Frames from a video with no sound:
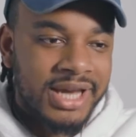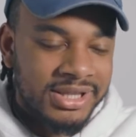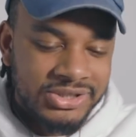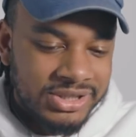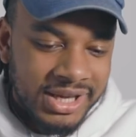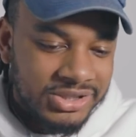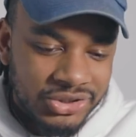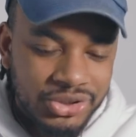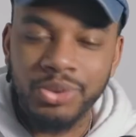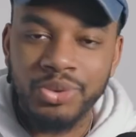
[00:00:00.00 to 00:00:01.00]
I just think
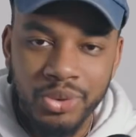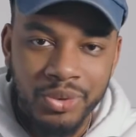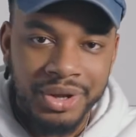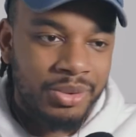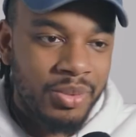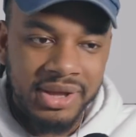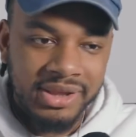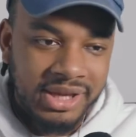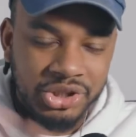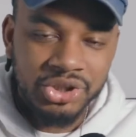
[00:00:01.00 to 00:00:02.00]
it's so cool, and the way
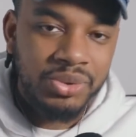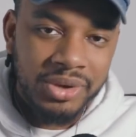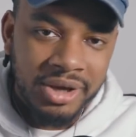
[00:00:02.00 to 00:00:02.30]
they shoot